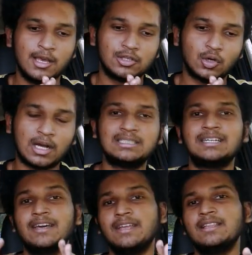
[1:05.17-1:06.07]
So
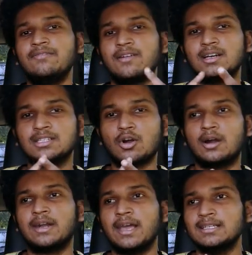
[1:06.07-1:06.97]
considering the first
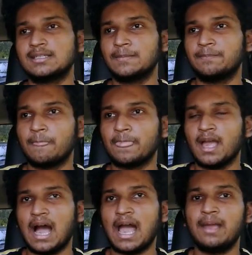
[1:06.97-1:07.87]
context,
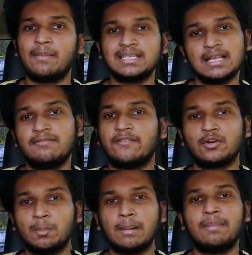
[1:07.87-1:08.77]
I myself have
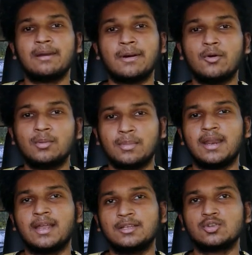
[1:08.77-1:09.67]
to prepare my own
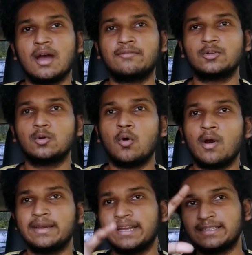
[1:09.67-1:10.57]
biryani. So I have to go
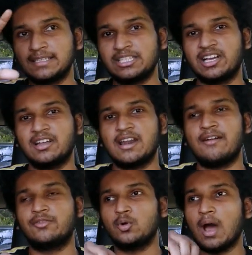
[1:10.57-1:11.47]
and get the chicken, I
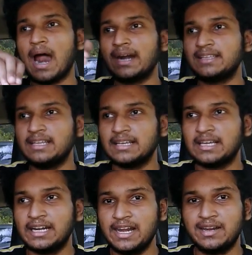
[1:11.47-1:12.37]
have to add the
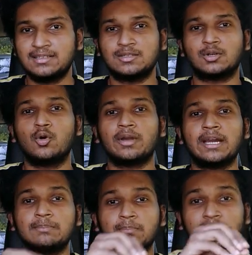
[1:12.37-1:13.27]
ingredients, cook
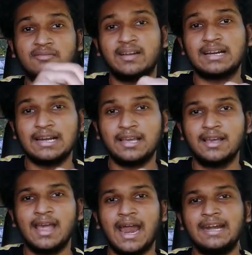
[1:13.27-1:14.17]
it perfectly,
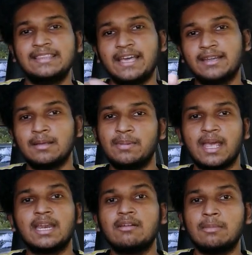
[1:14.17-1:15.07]
and then the
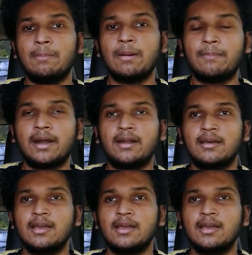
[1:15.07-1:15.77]
biryani will be prepared.